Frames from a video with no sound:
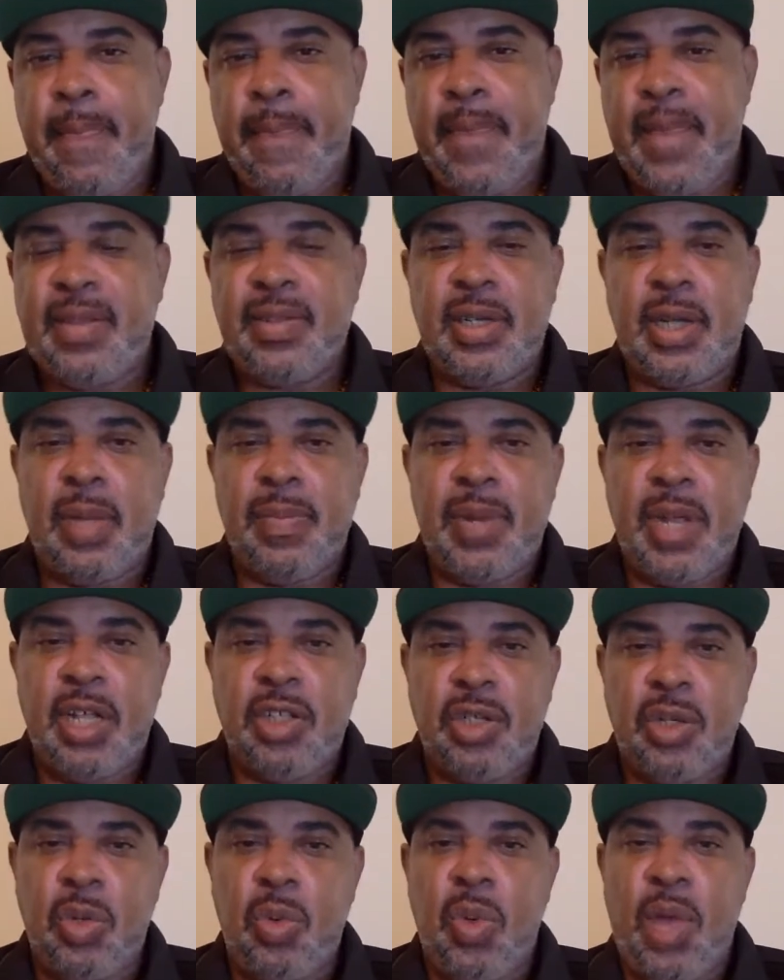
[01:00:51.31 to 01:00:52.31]
doesn't come
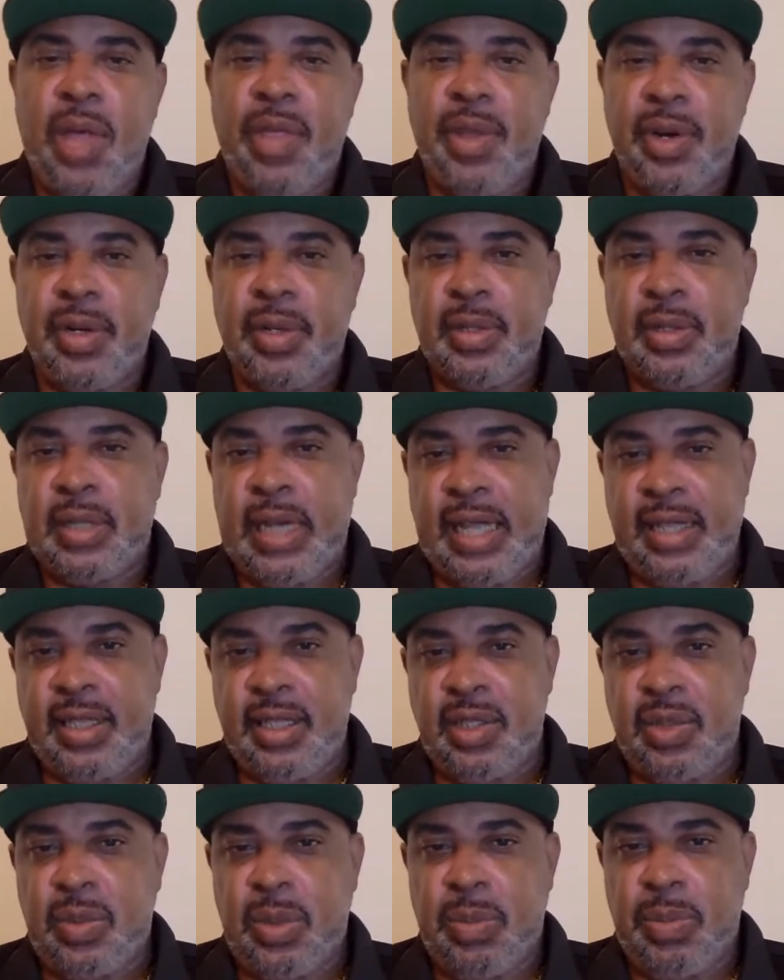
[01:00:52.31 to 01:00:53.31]
down to the weather like
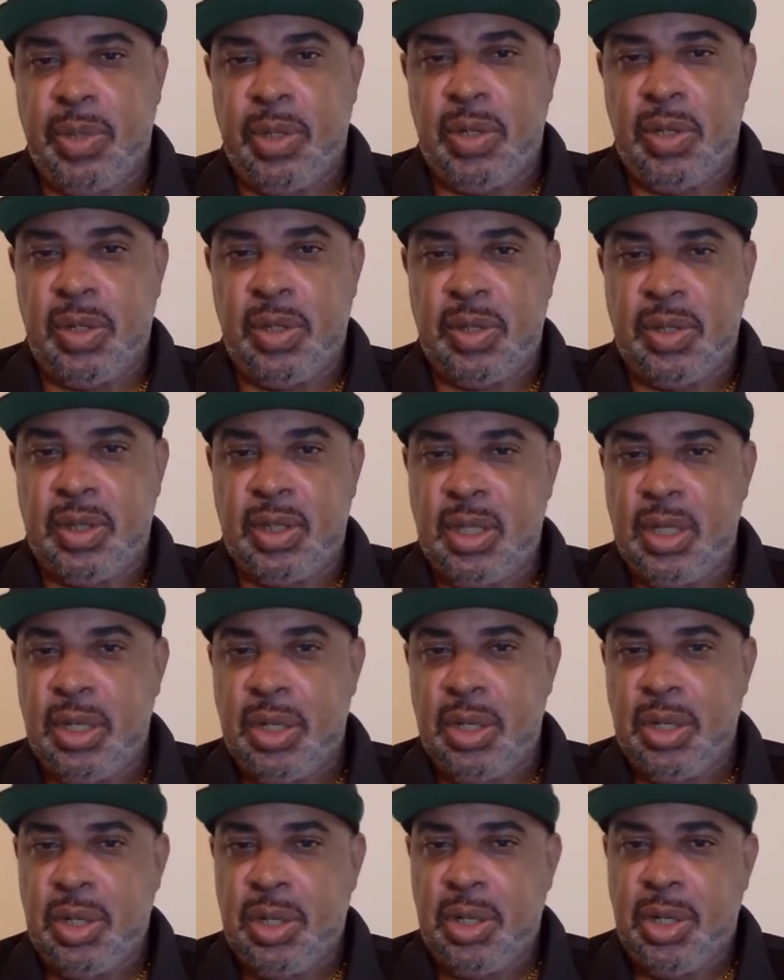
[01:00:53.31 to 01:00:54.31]
this week, because
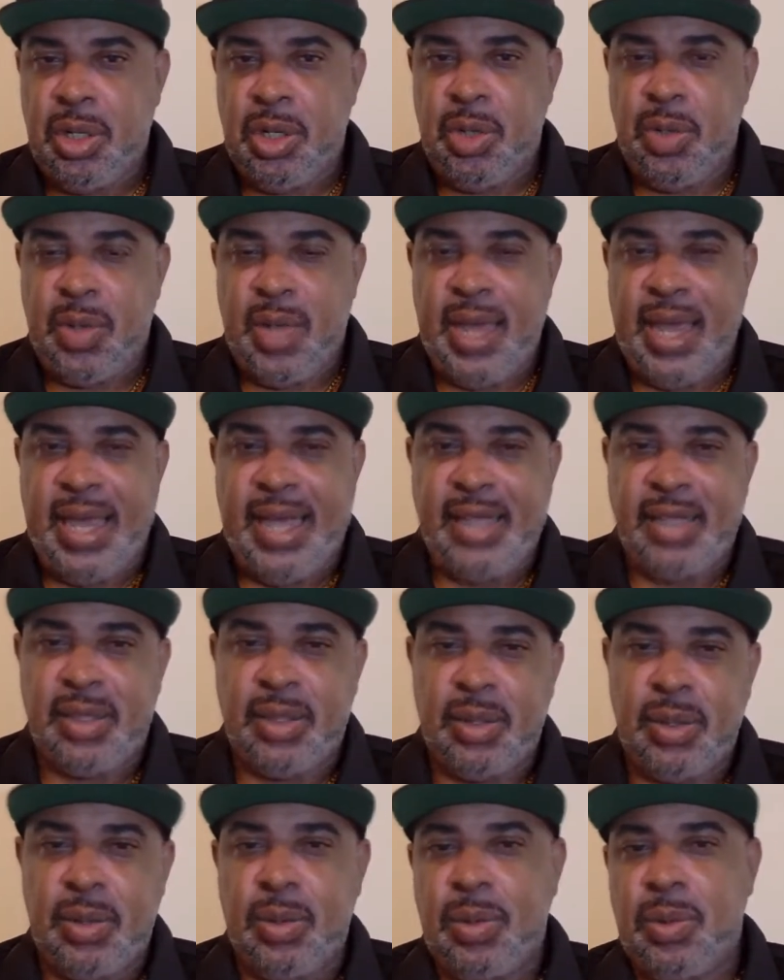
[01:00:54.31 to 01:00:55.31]
you would hate
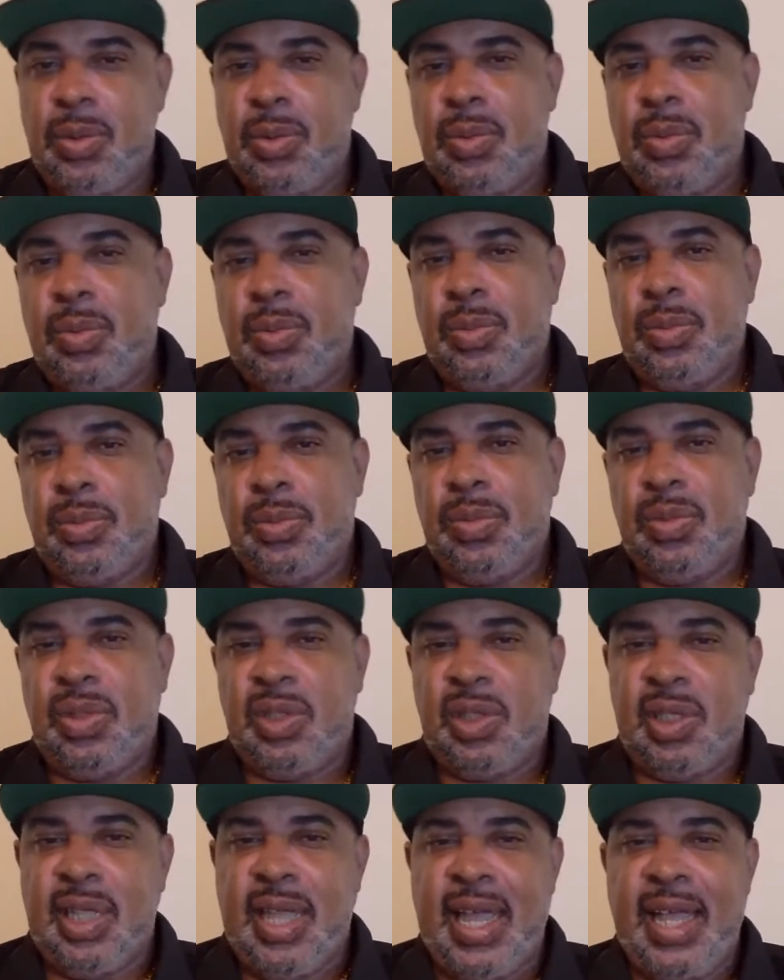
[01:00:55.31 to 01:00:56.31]
to
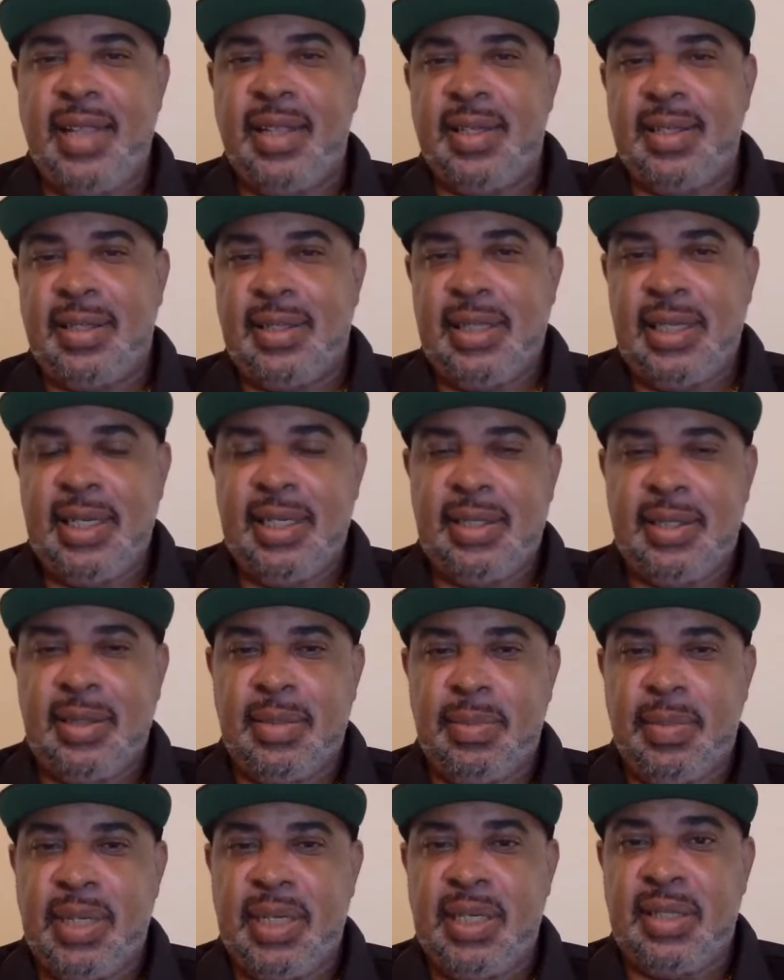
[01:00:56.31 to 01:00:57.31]
the end of the
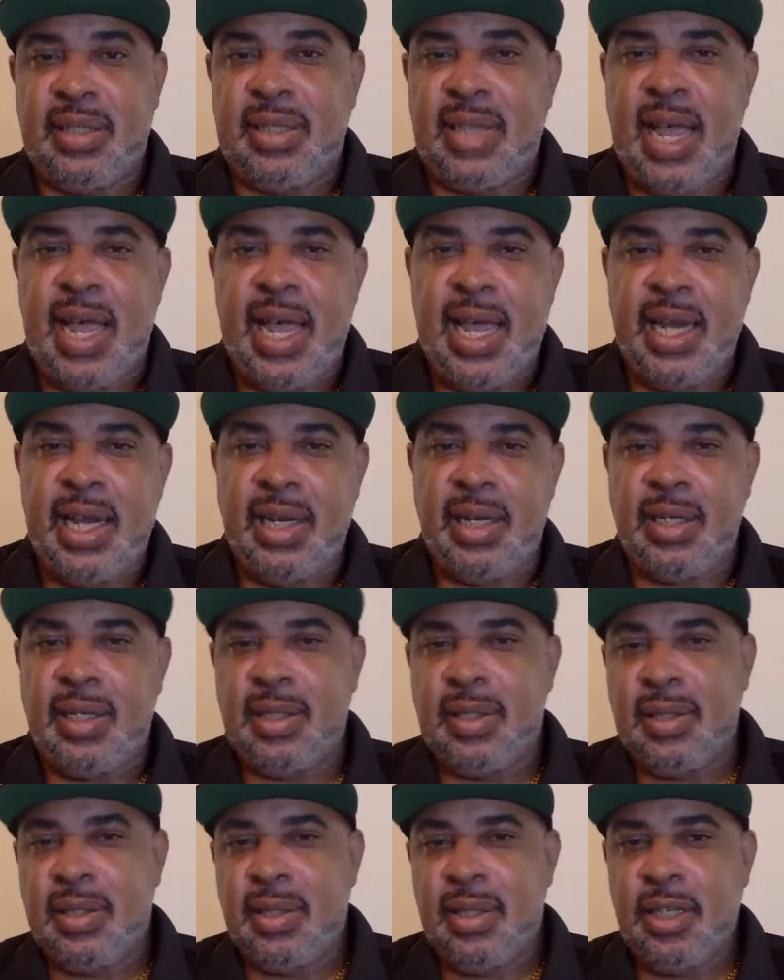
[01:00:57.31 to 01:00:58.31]
season be decided
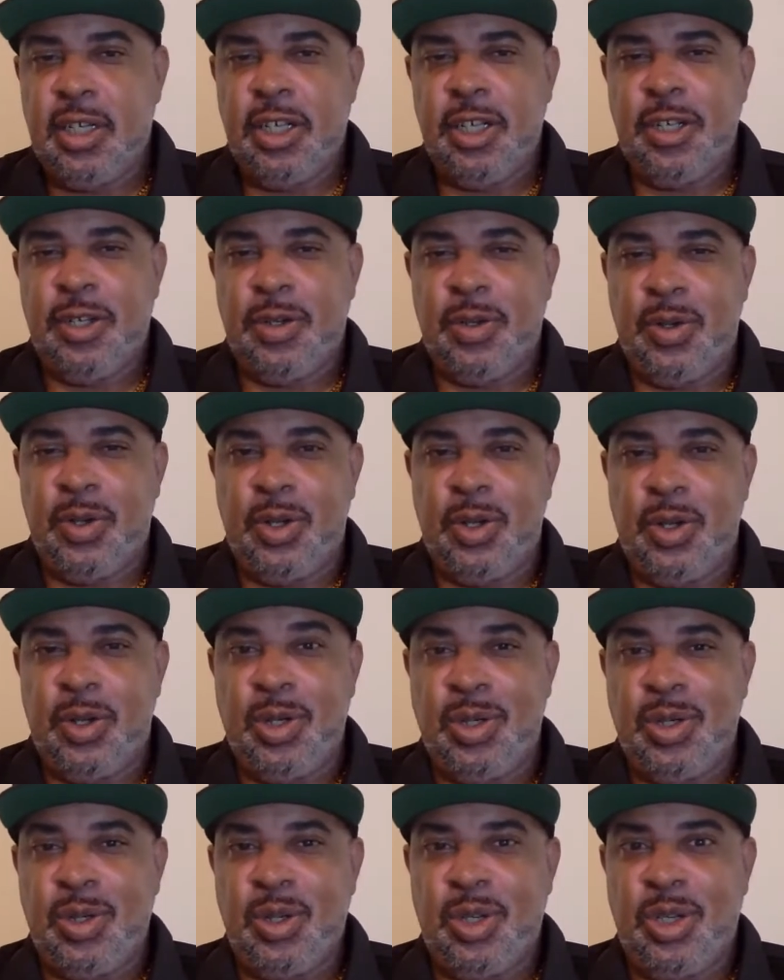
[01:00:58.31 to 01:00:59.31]

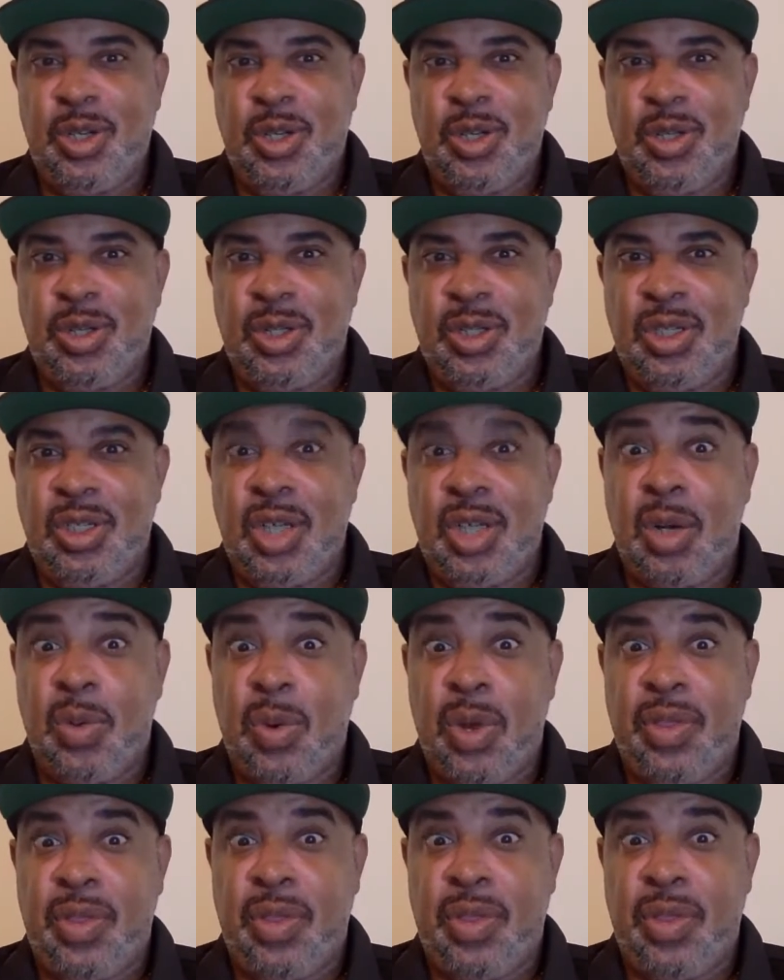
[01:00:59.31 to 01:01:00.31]
on, the
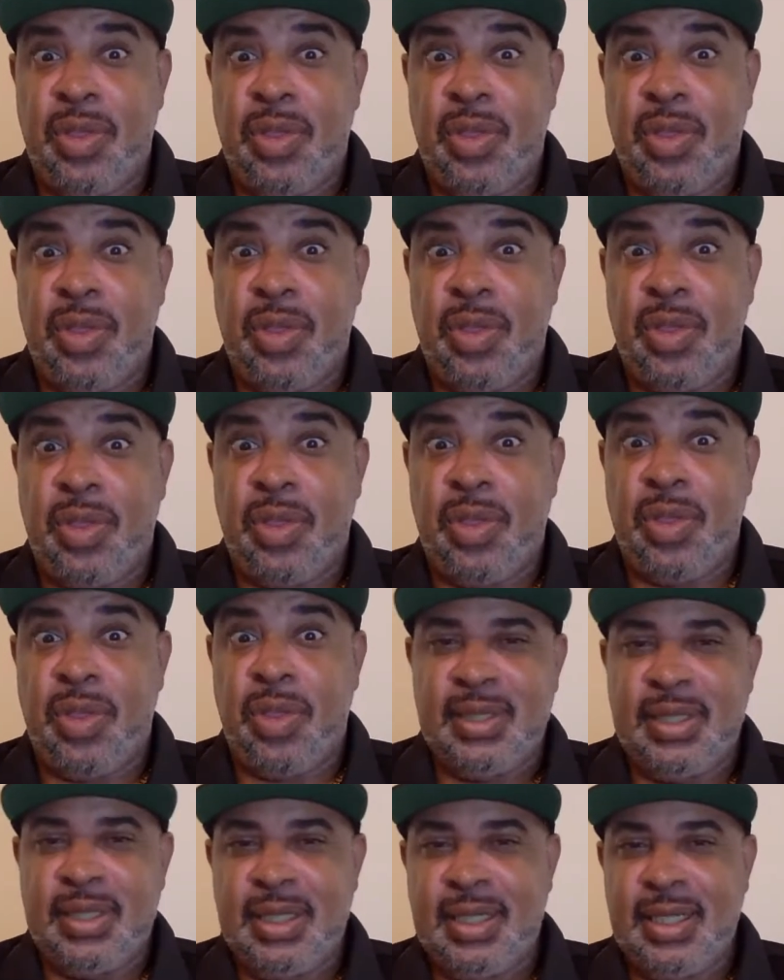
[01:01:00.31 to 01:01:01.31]
Duckworth Lewis system.
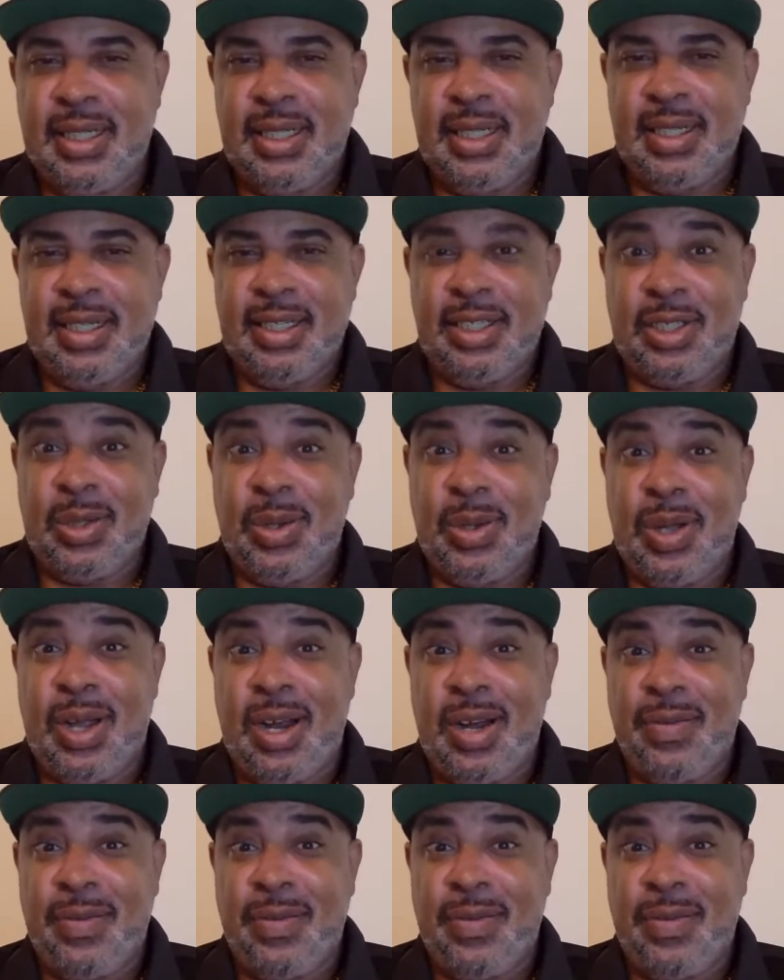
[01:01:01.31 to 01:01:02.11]
It's so